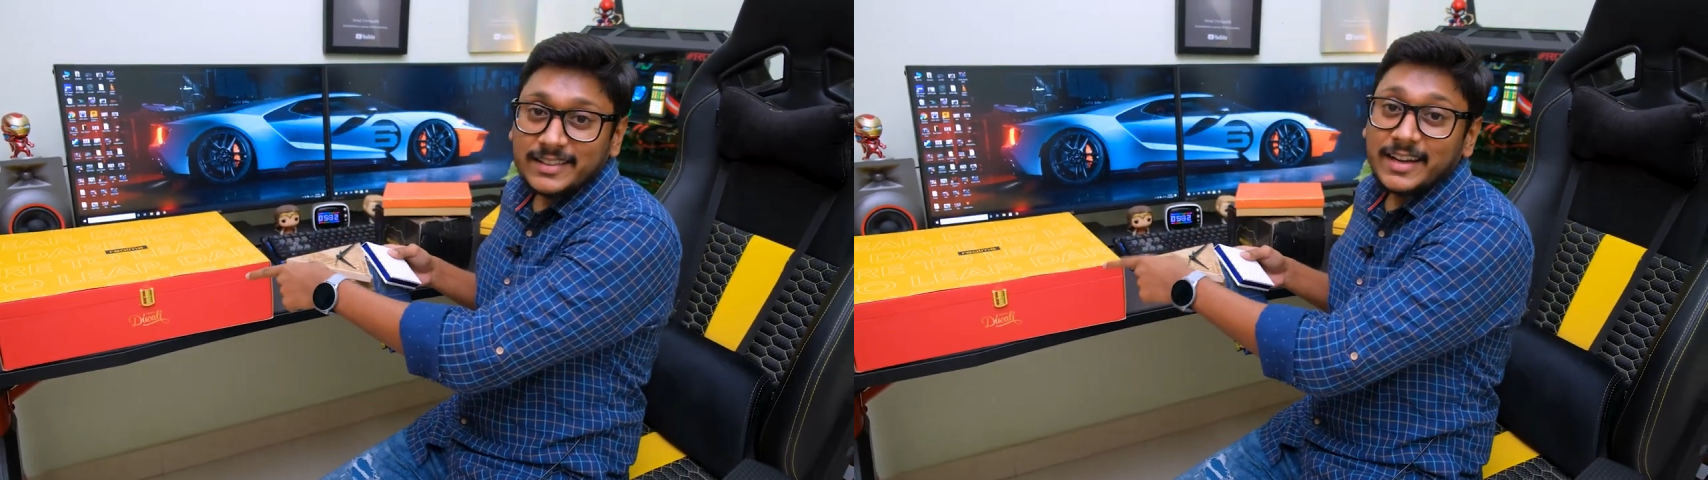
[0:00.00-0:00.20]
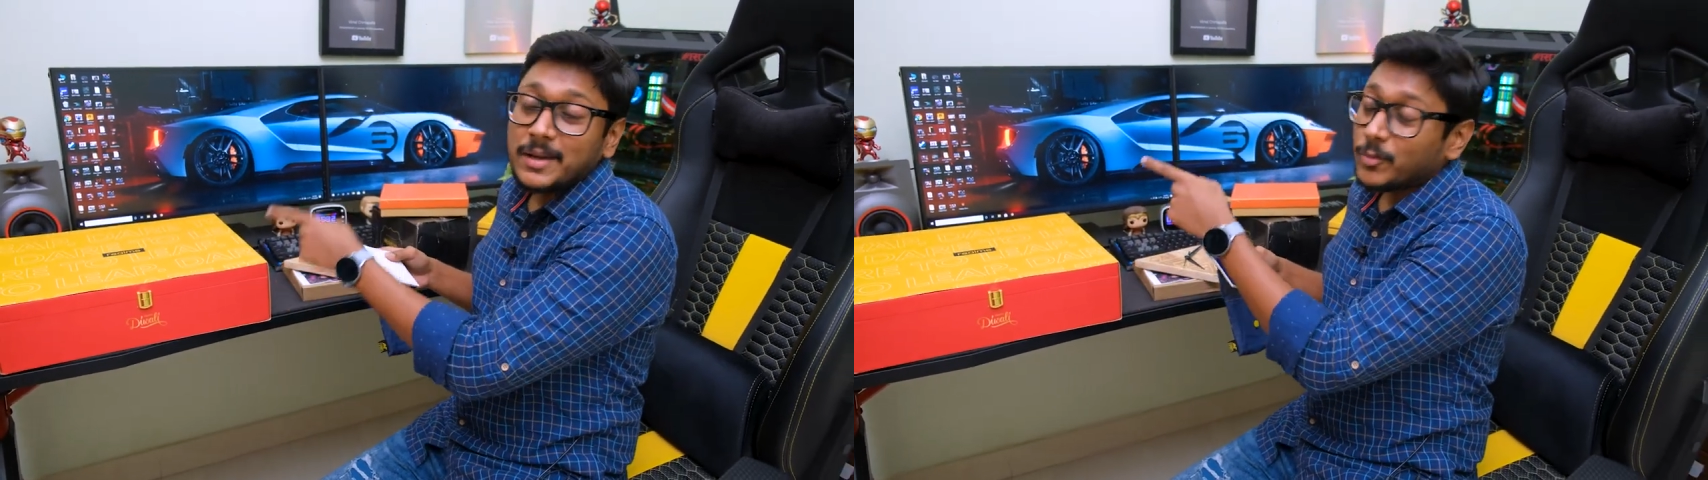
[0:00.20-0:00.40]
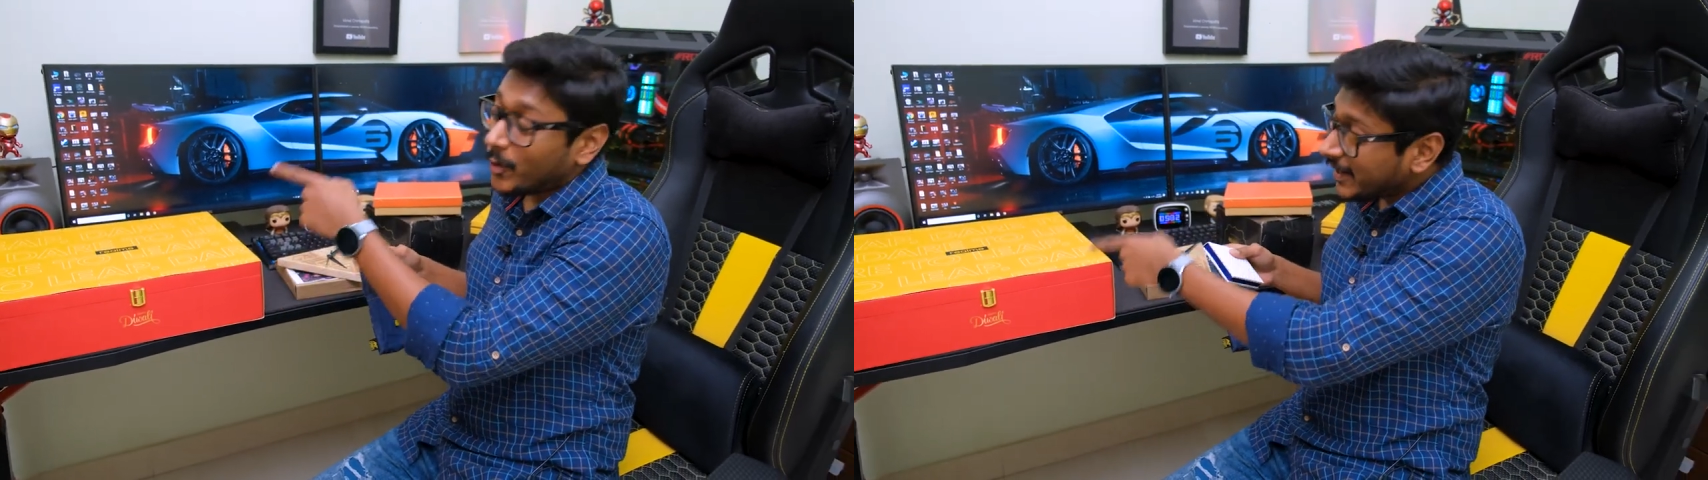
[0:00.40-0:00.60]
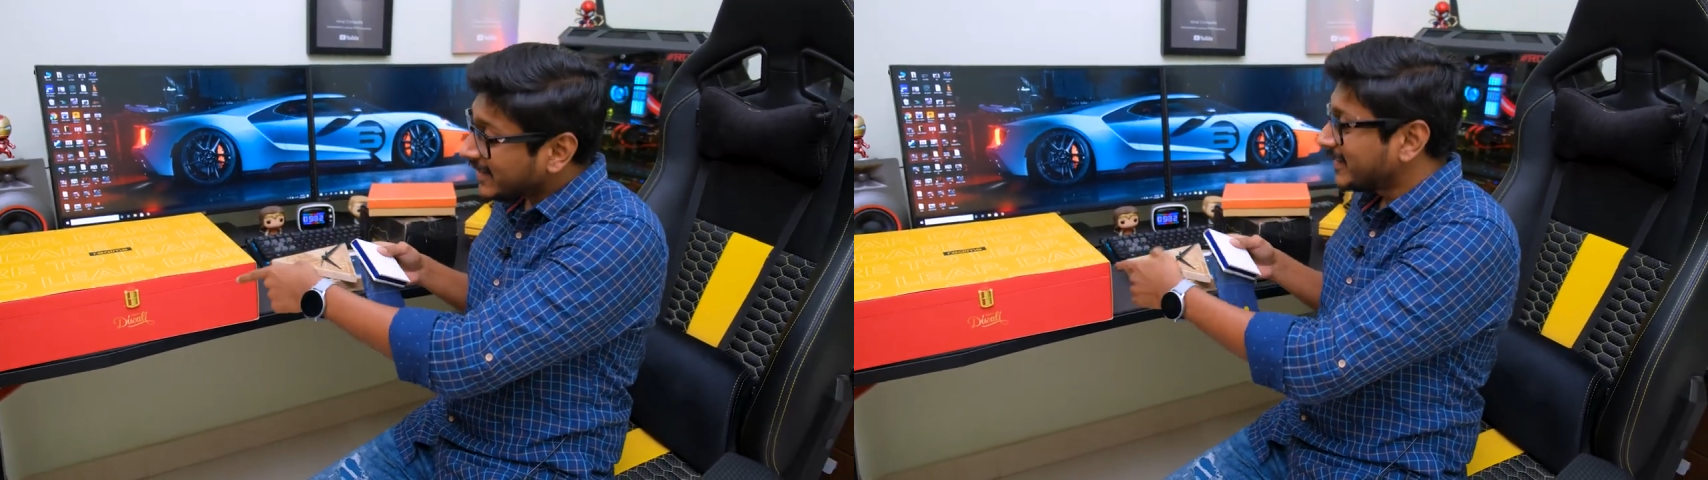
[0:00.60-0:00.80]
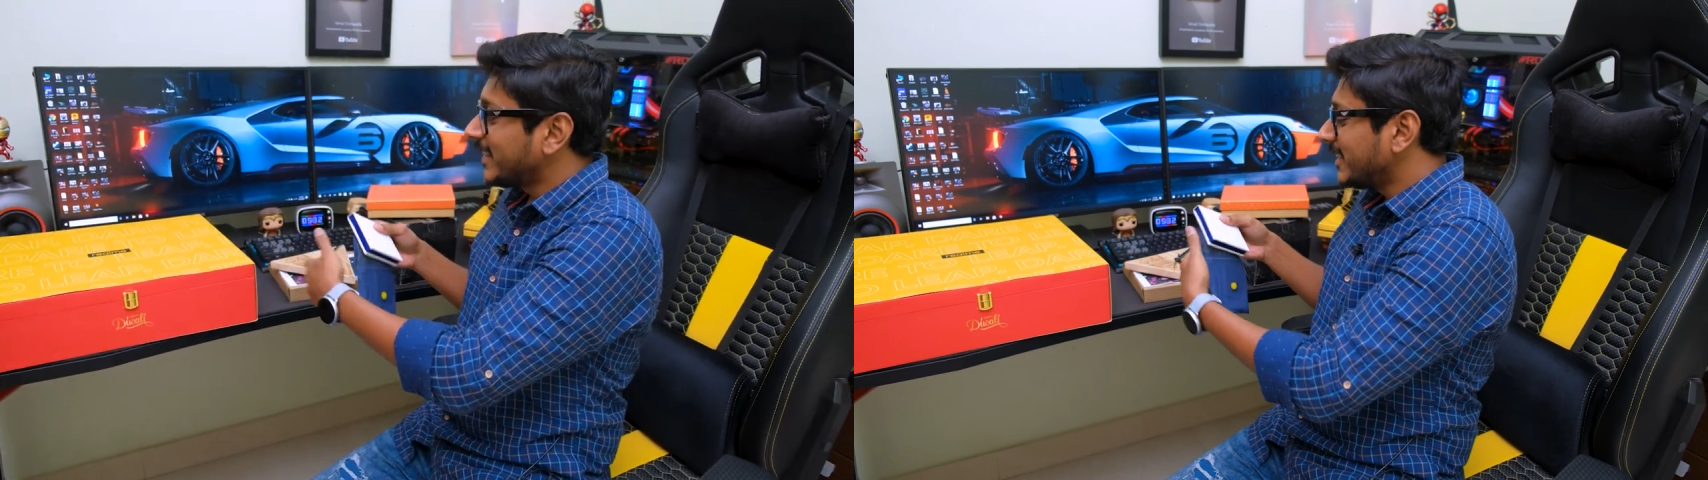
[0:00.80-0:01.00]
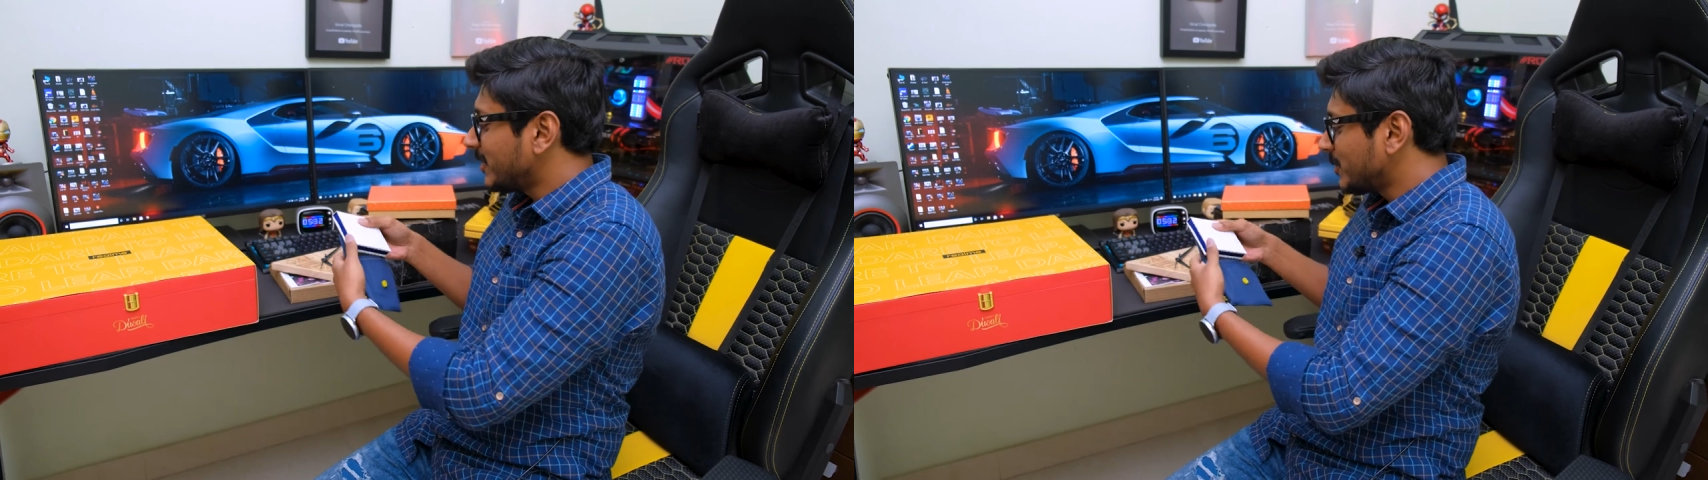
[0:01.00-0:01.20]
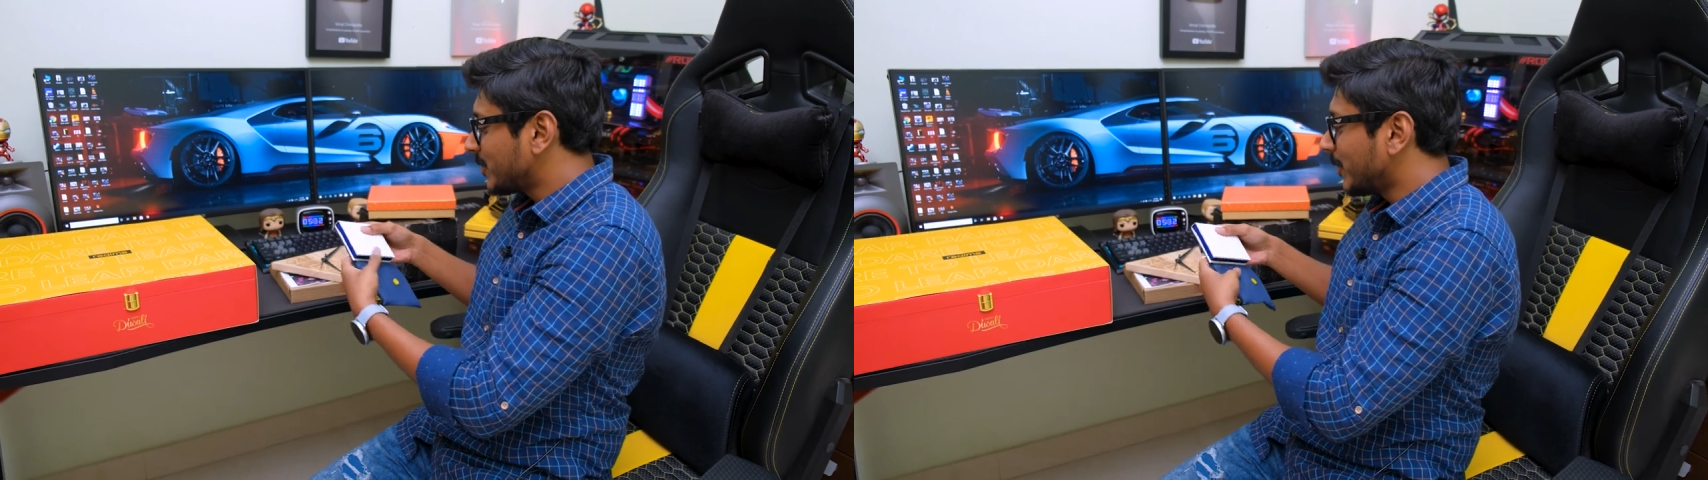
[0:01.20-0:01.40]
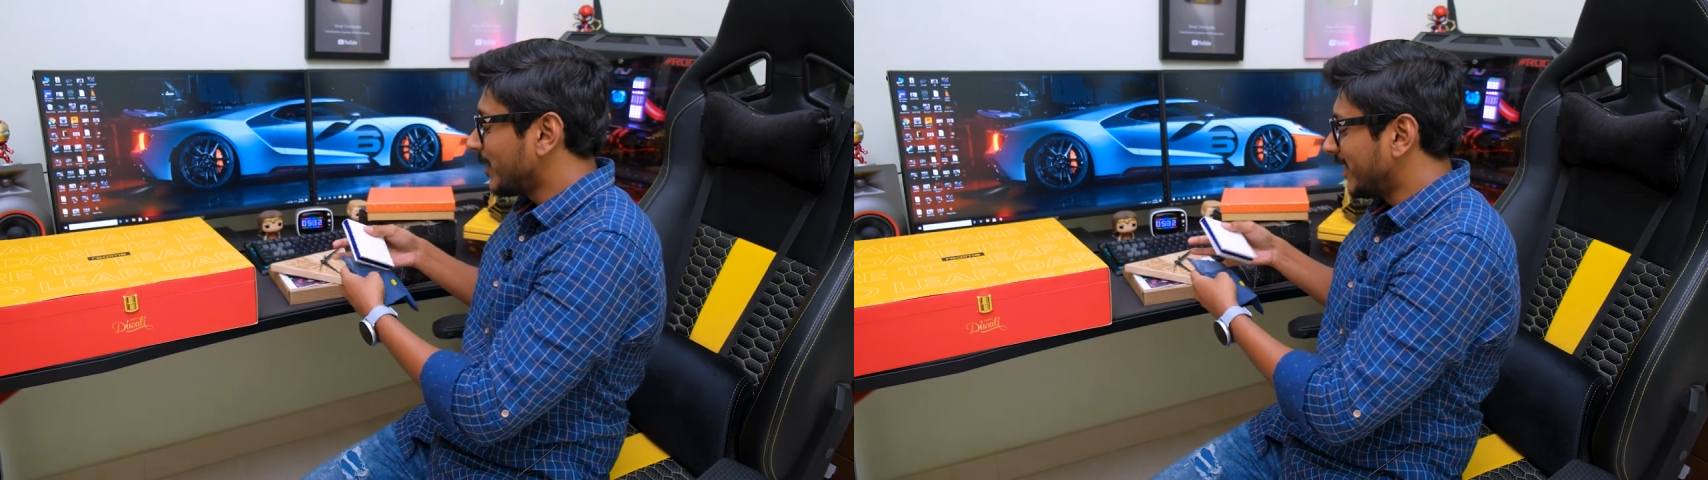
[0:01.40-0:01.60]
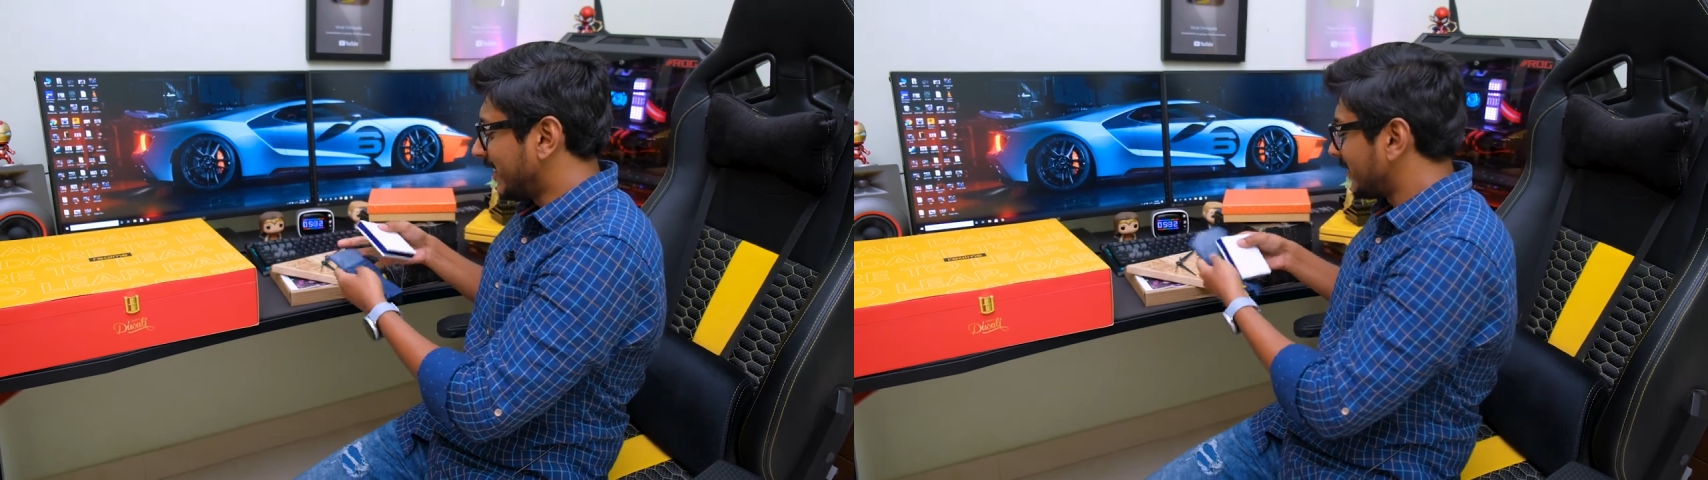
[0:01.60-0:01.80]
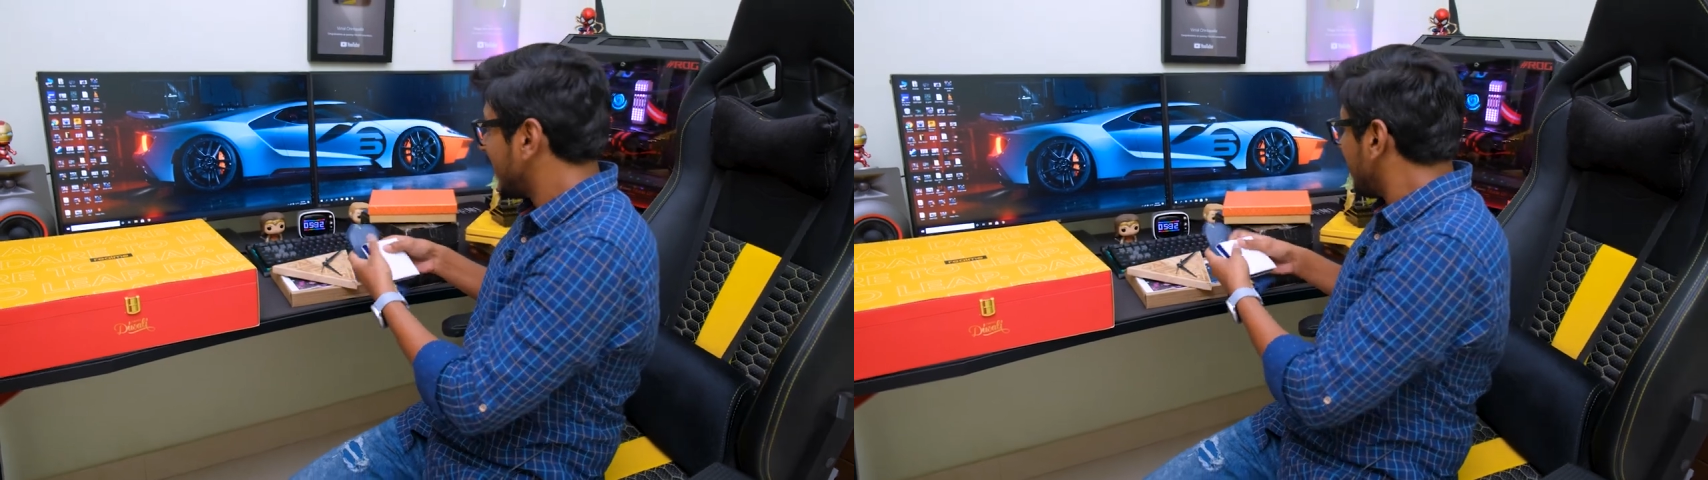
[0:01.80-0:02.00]
that I'm quite excited to show you
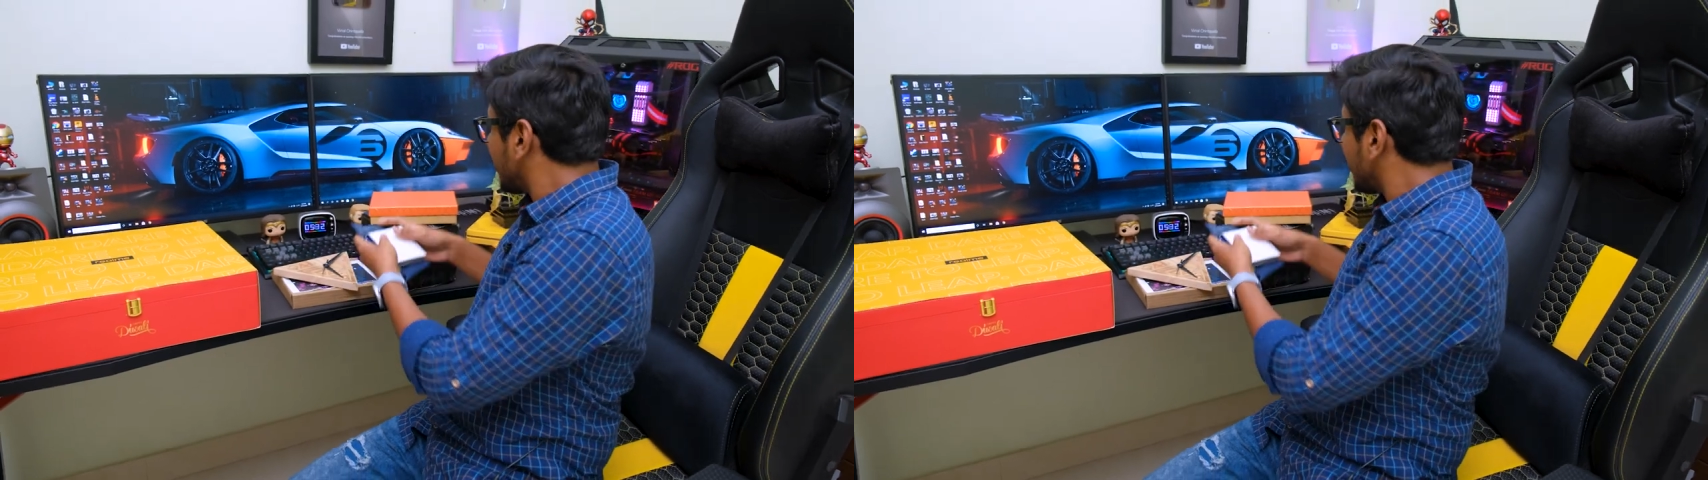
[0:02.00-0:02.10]
guys.